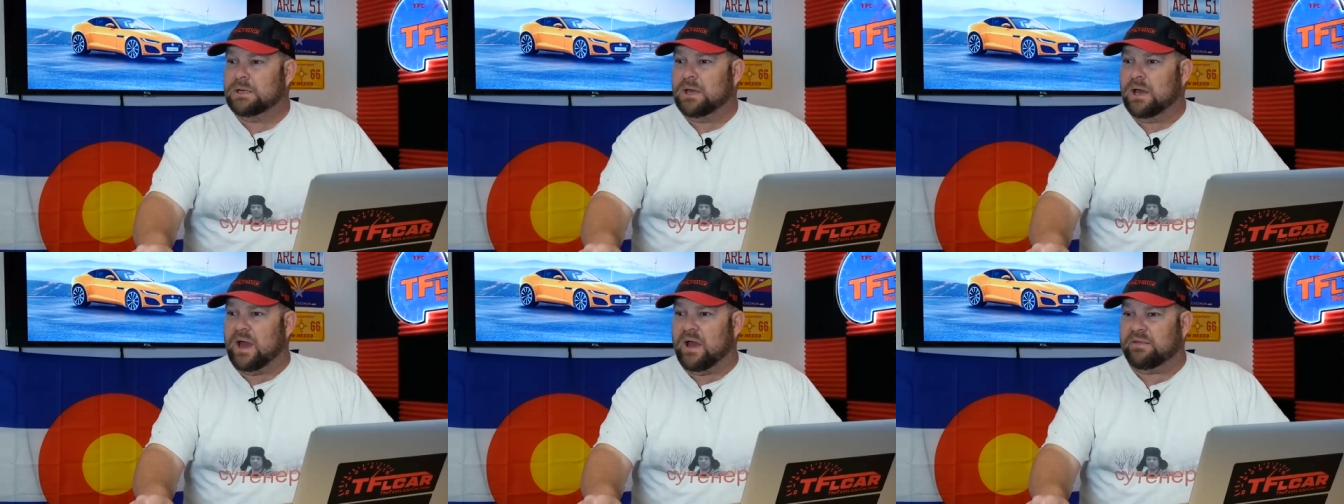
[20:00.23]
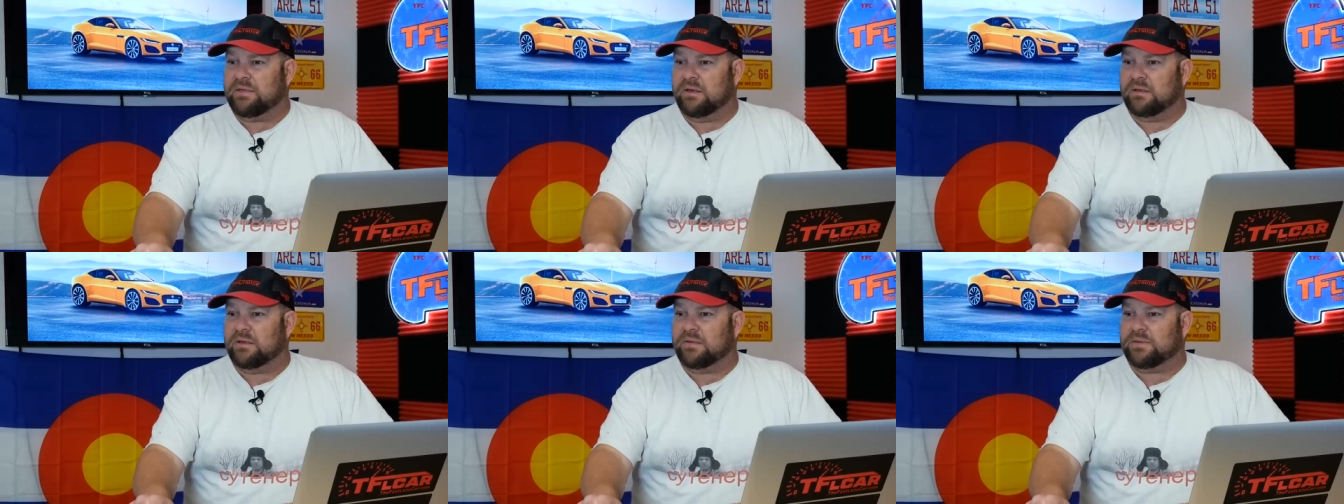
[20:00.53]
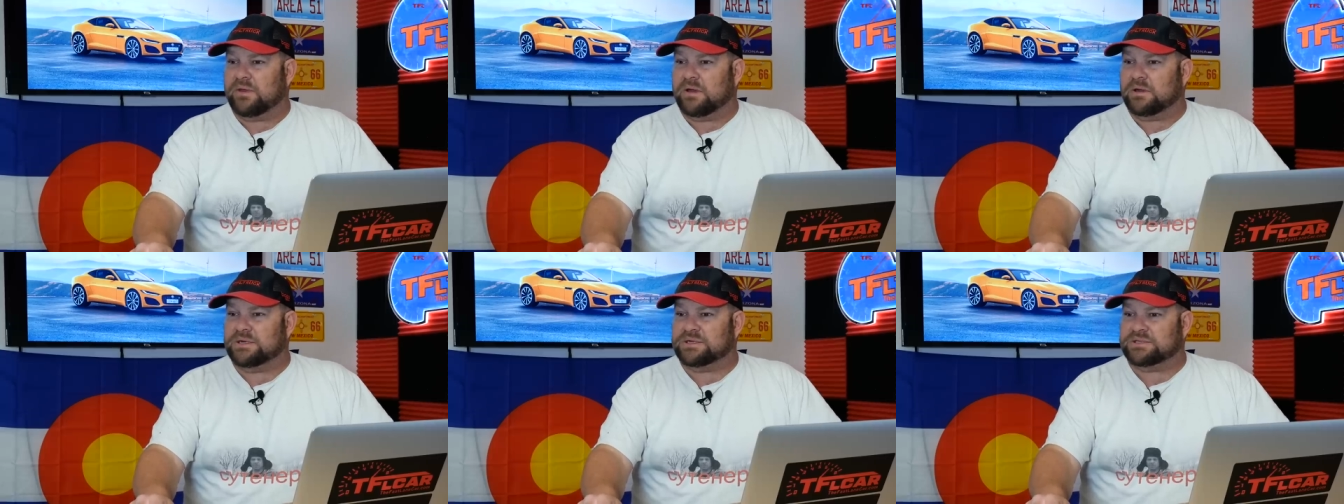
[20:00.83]
I think that
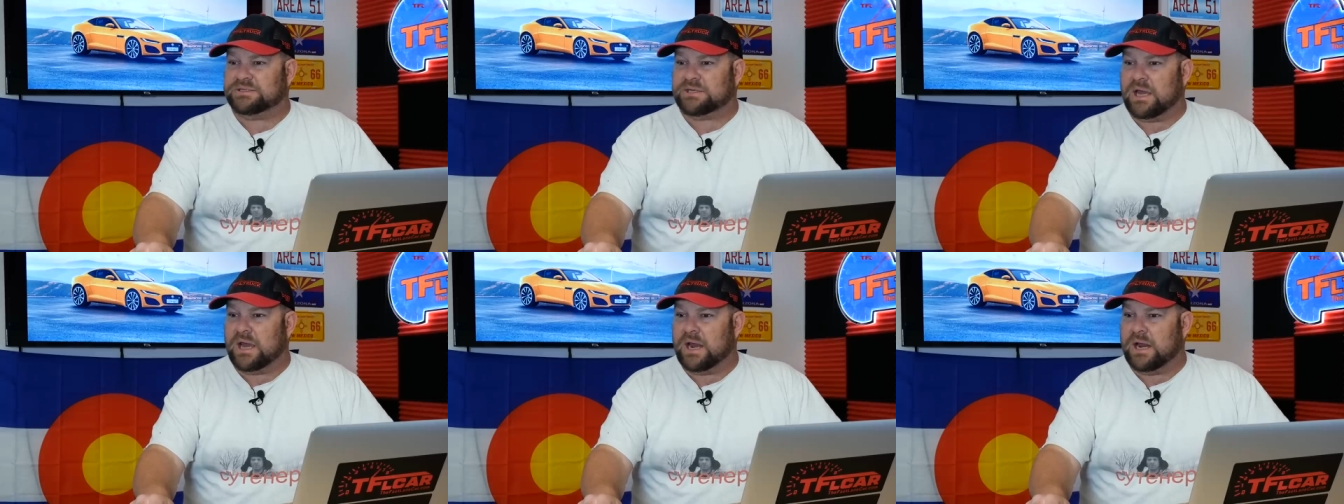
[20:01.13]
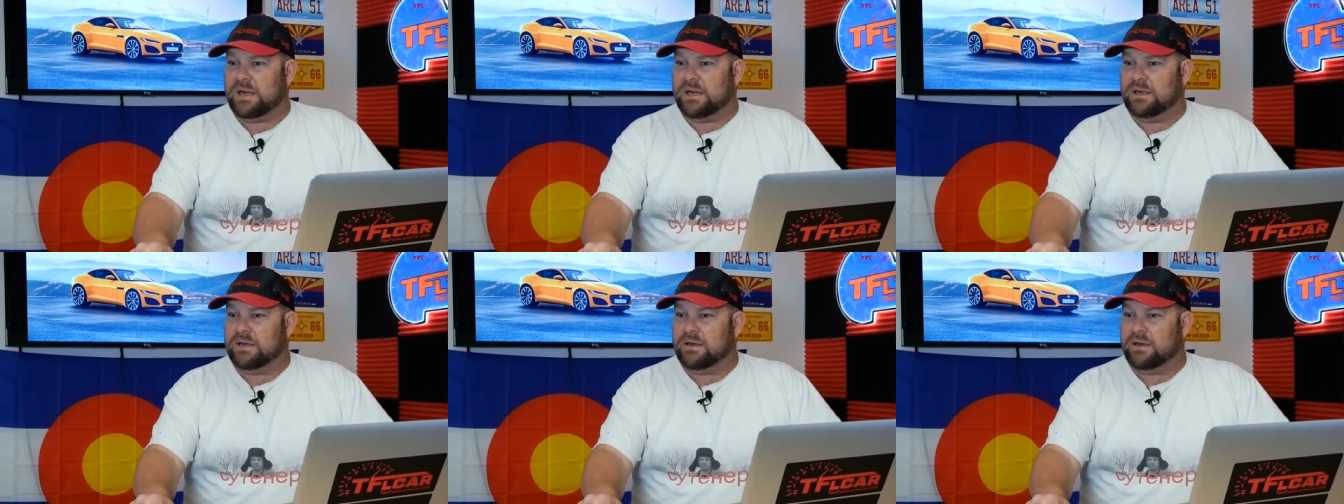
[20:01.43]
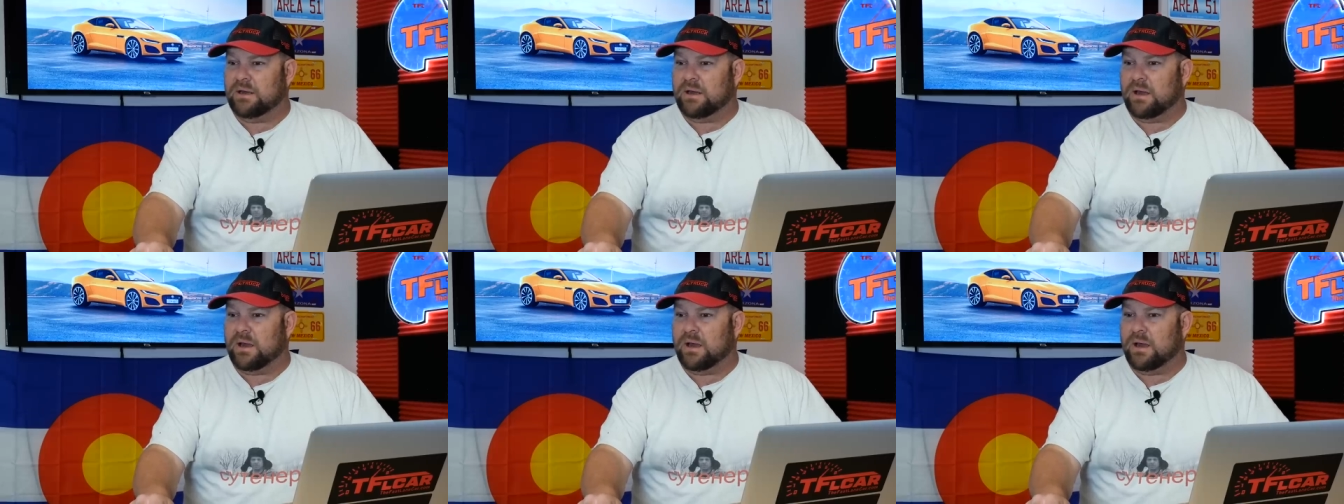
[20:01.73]
their design
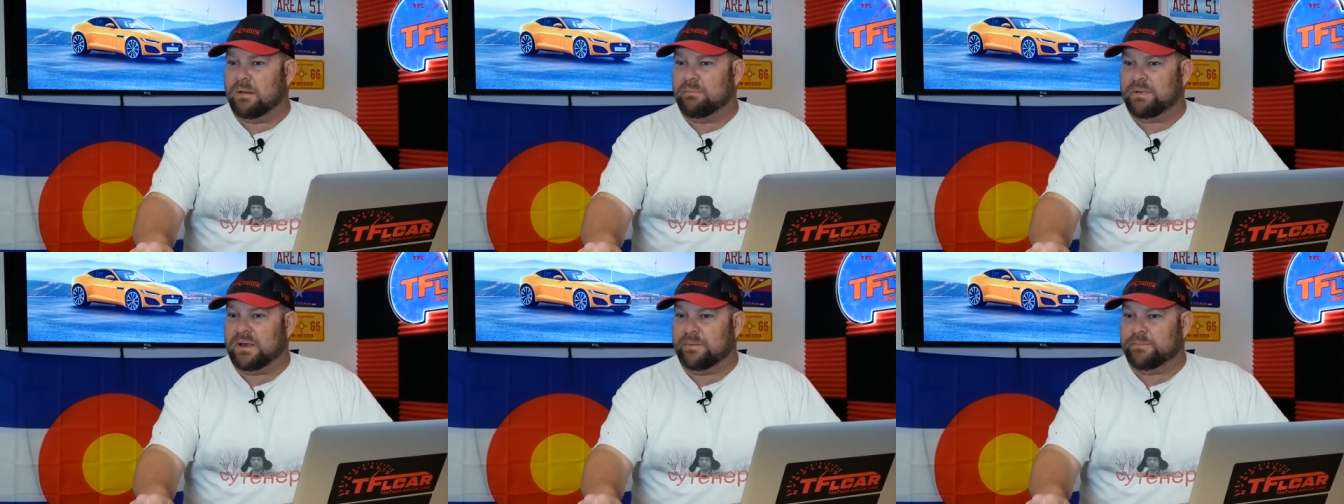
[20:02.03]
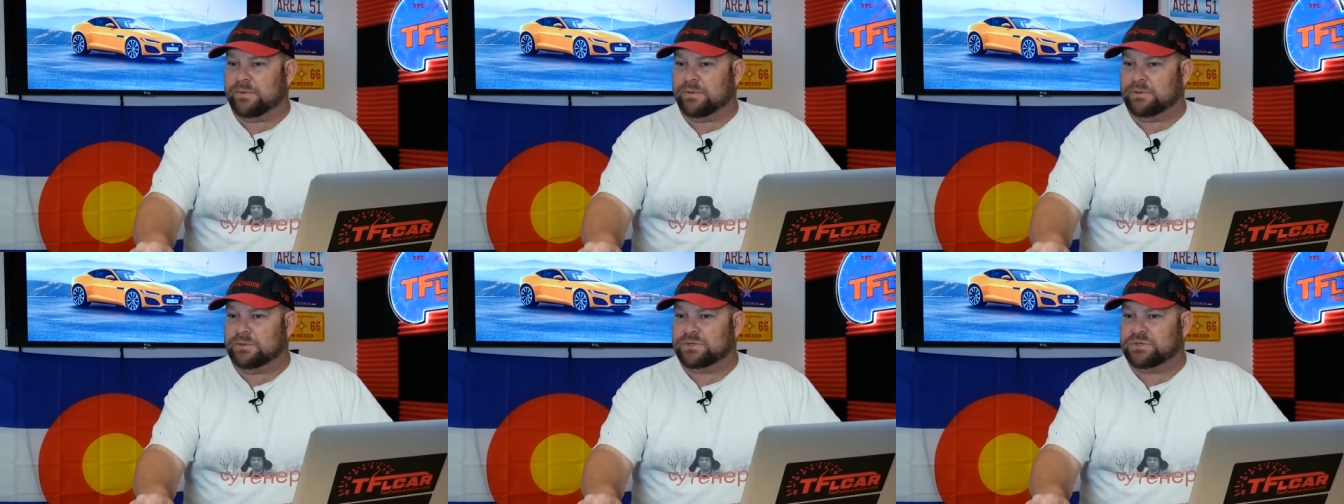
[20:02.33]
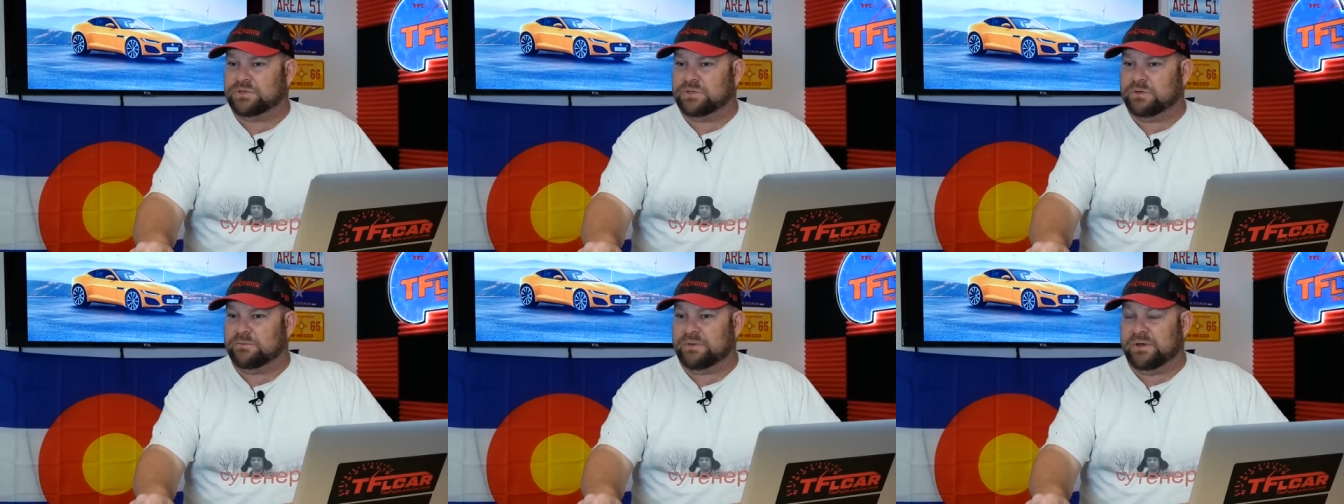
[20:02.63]
uh, people
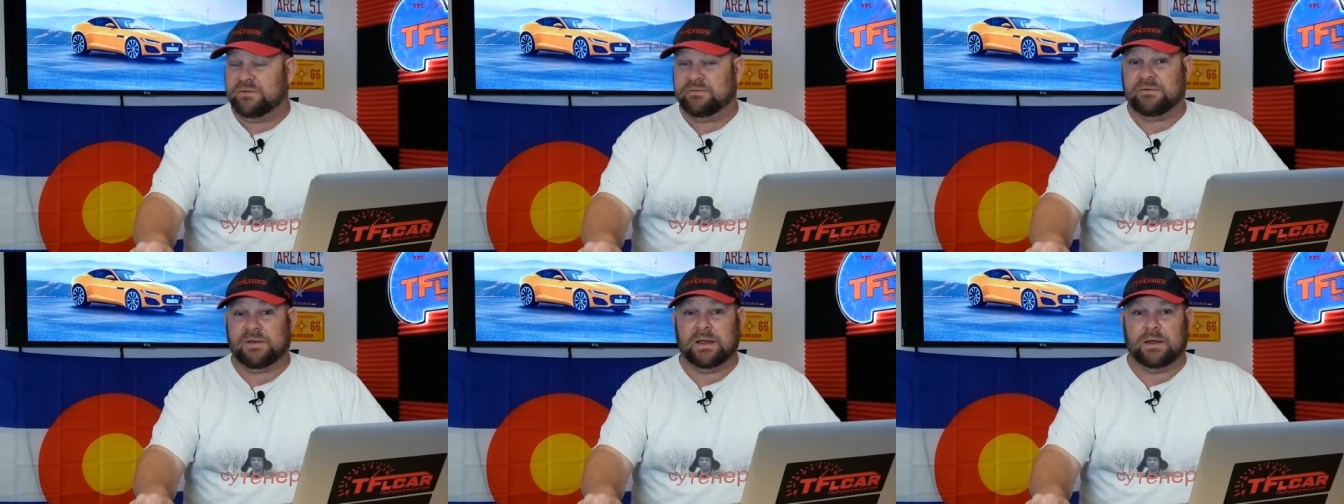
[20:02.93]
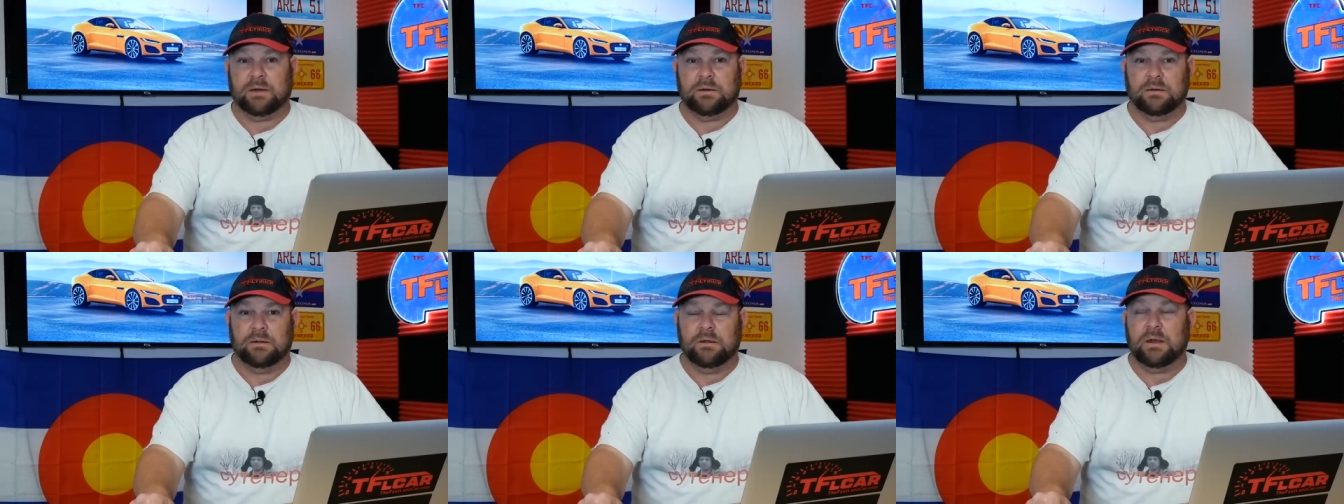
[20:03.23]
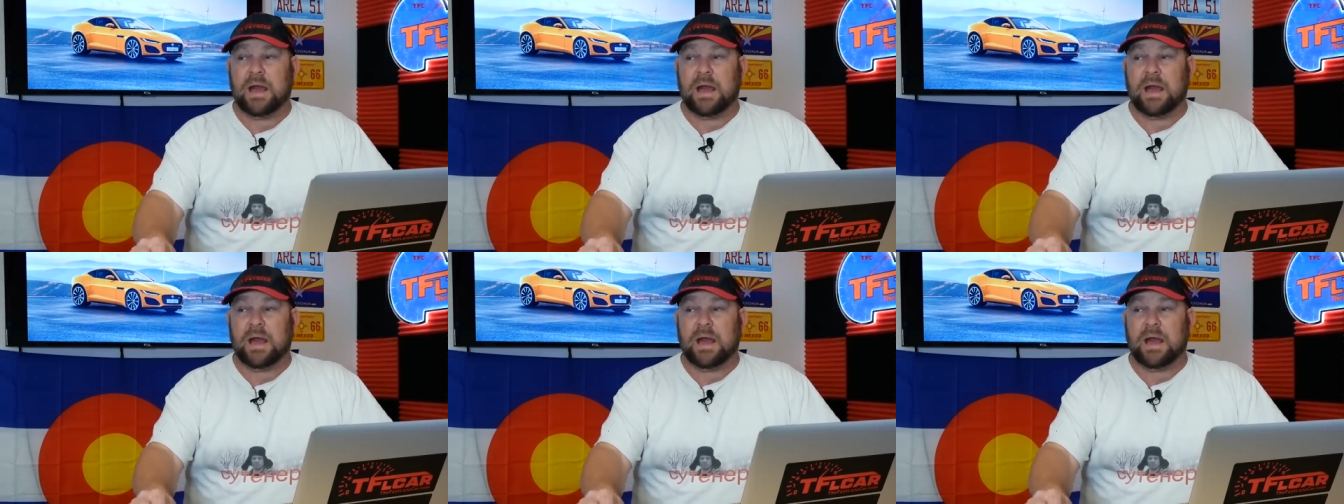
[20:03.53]
should be fired.